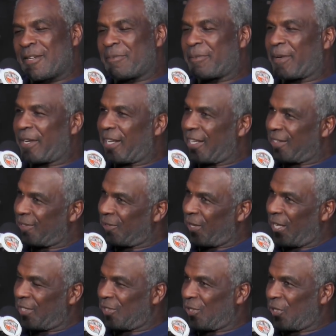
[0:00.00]
But then,
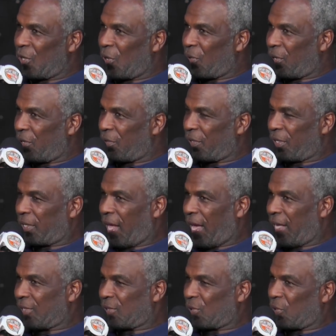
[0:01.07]
as you go on in
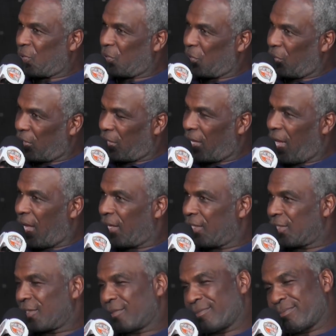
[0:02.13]
high school, you go to
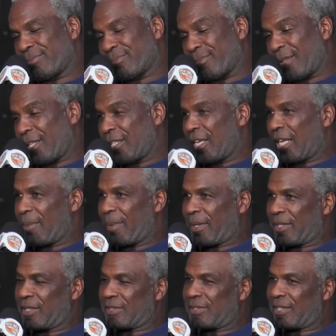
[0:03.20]
college, you got to make a
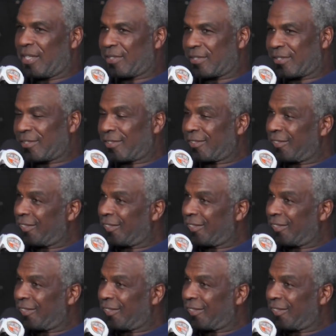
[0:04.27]
decision,